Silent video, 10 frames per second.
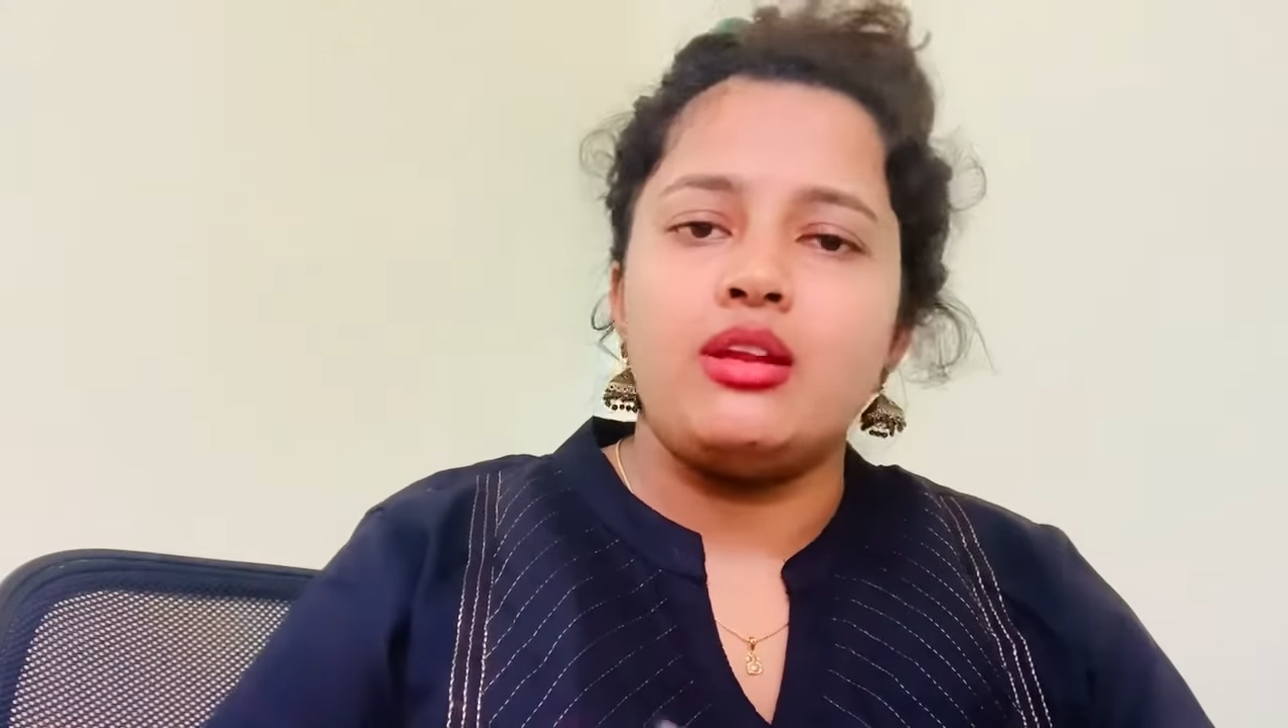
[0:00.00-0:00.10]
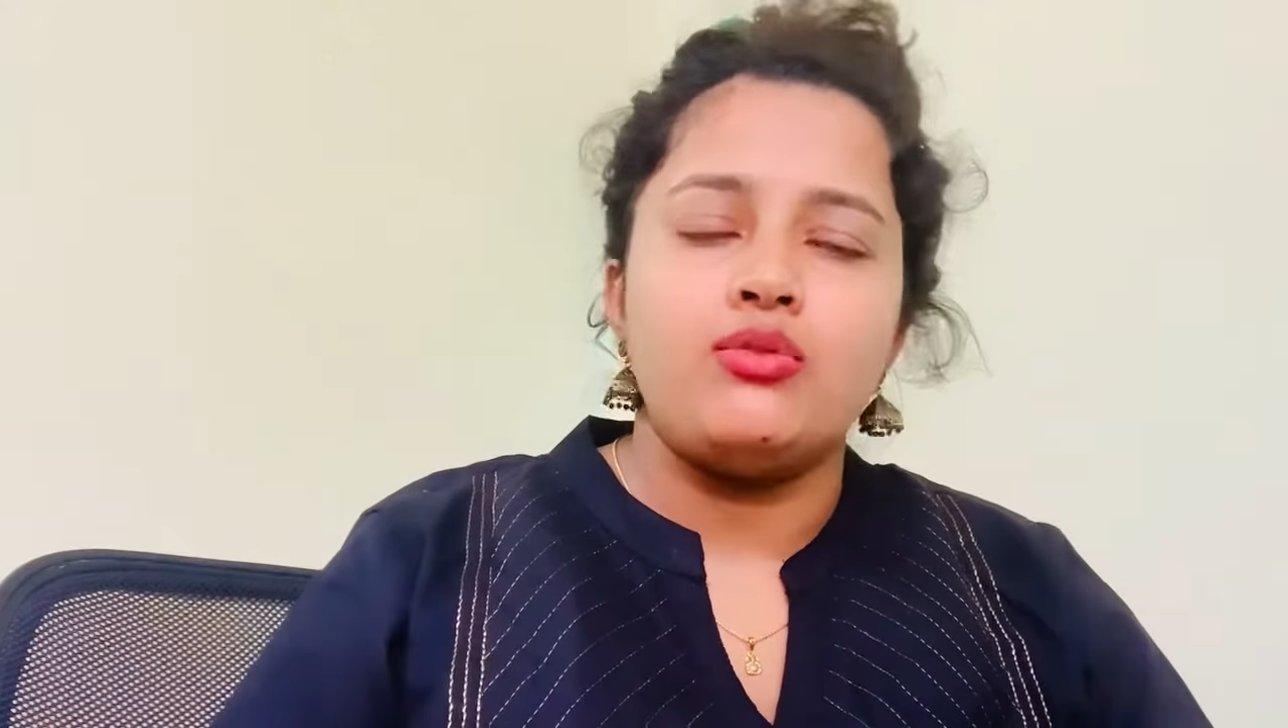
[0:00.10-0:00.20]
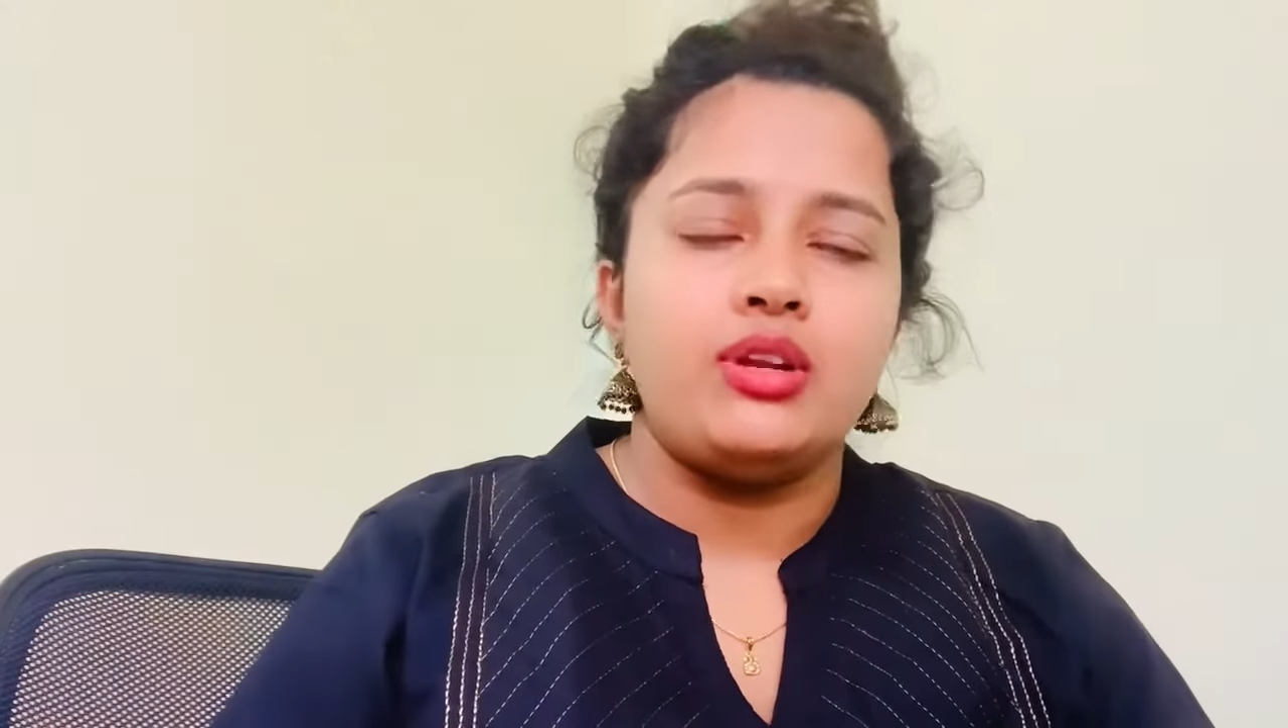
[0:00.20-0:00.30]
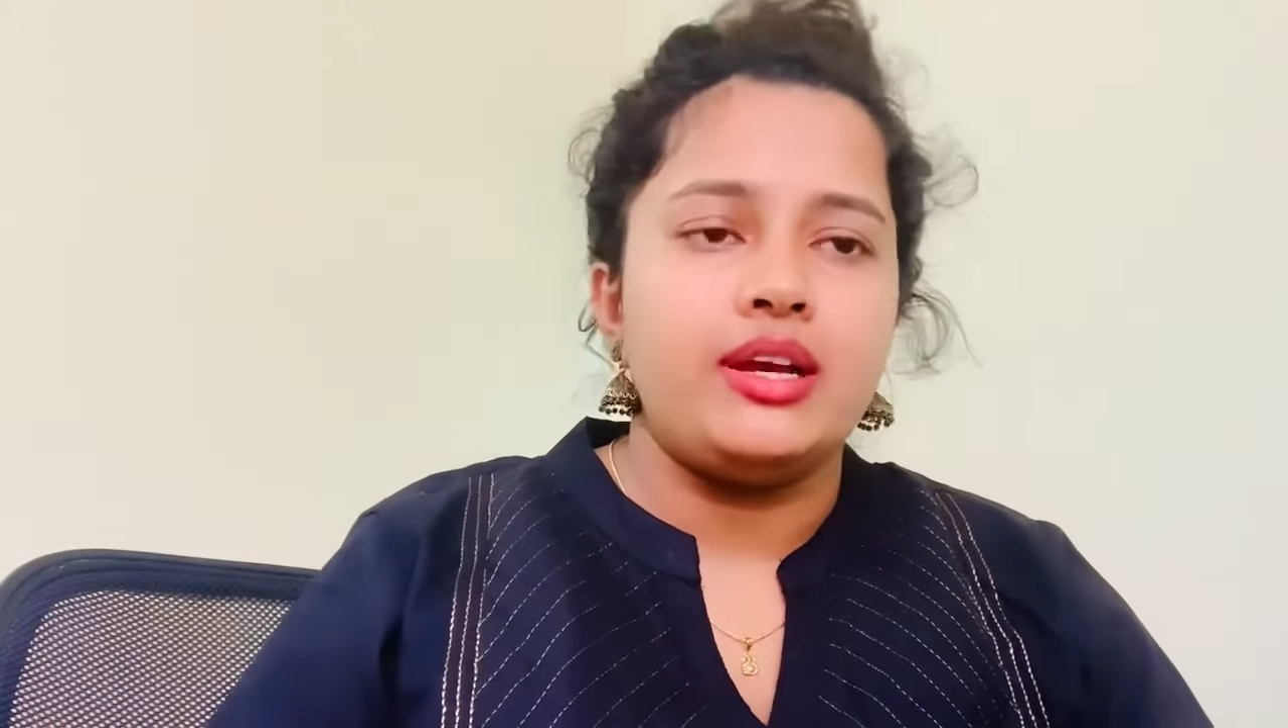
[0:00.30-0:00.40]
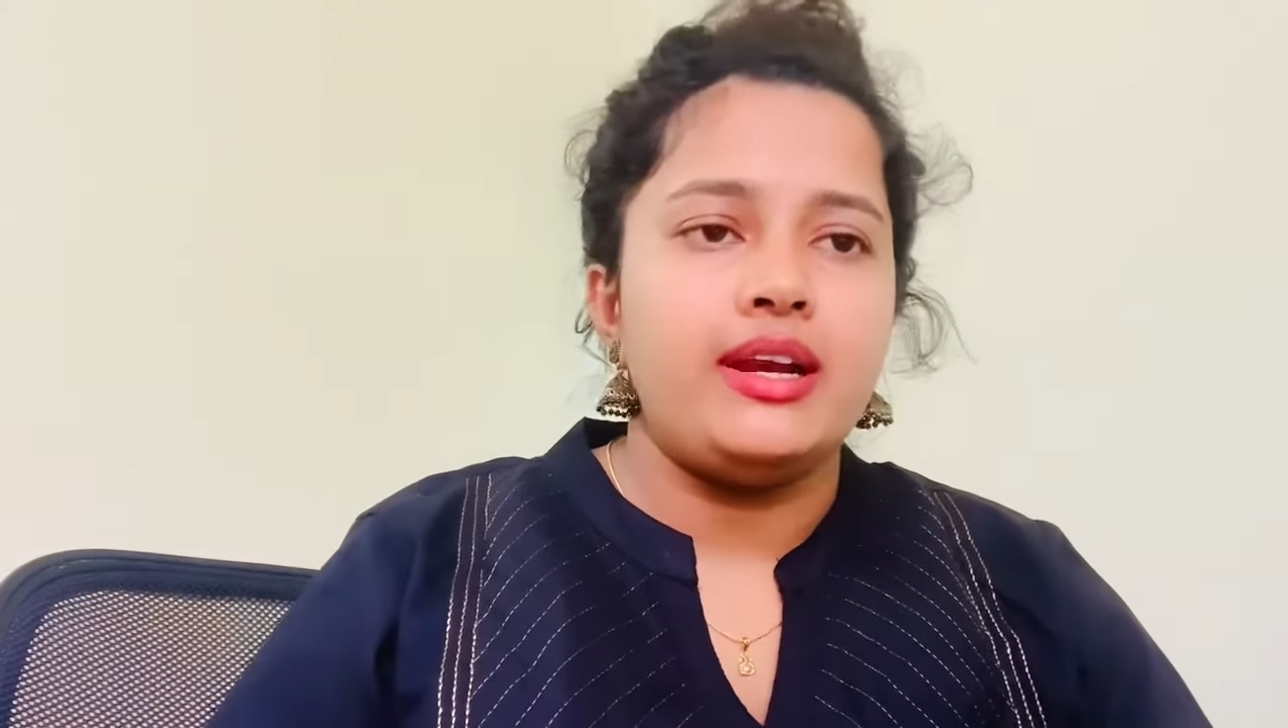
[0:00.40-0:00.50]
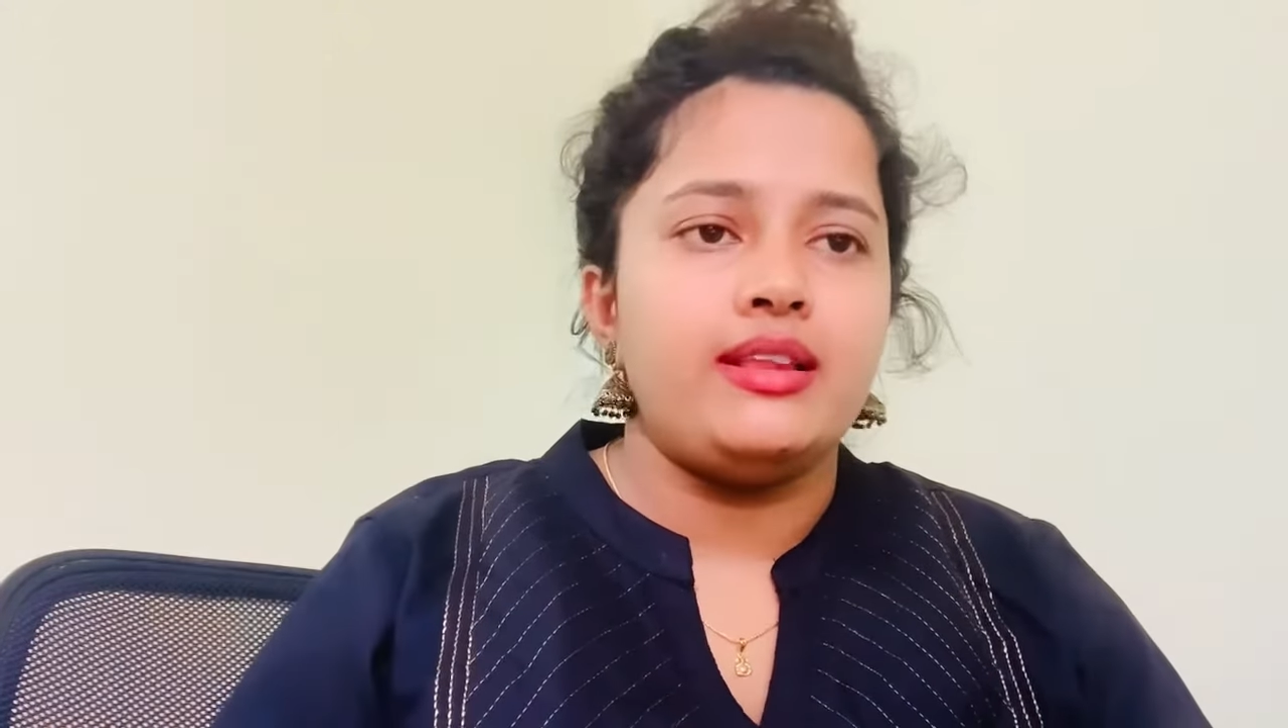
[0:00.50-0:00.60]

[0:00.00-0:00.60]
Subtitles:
you will get